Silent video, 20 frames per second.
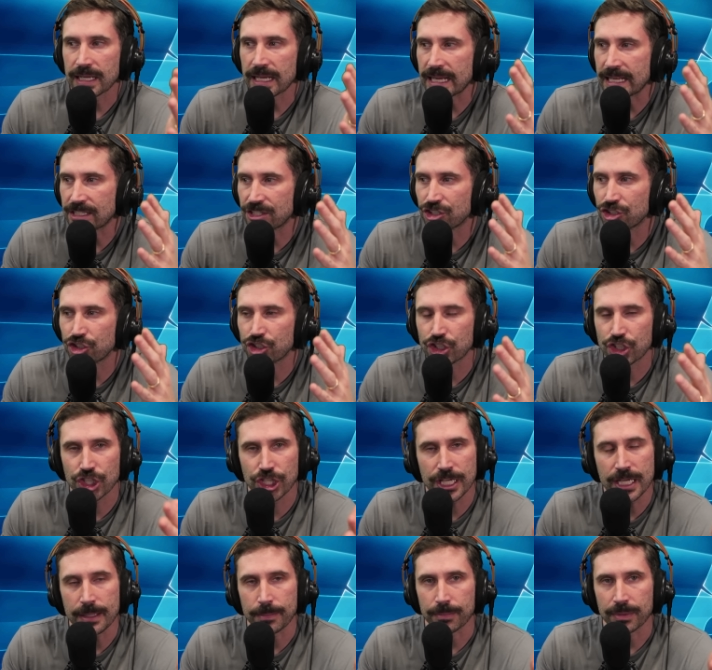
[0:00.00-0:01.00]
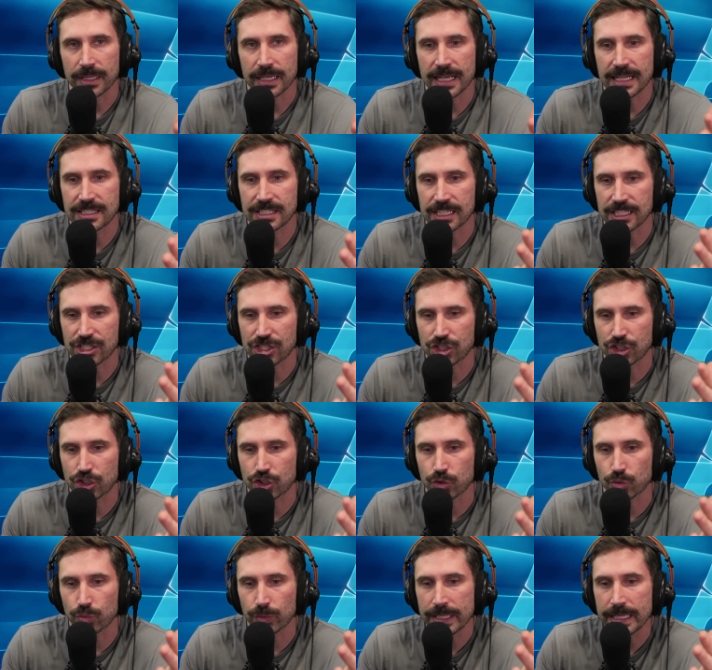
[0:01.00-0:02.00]
It's cheap. It's
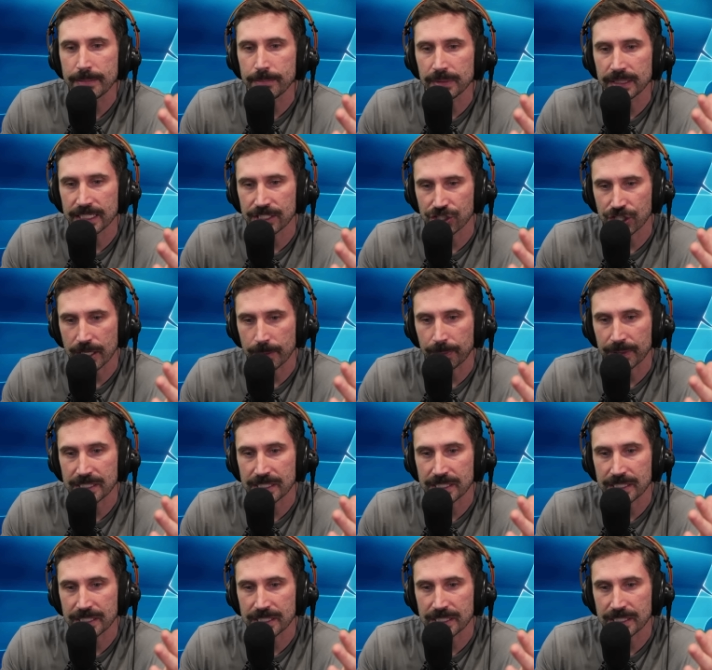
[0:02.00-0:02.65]
extremely cheap.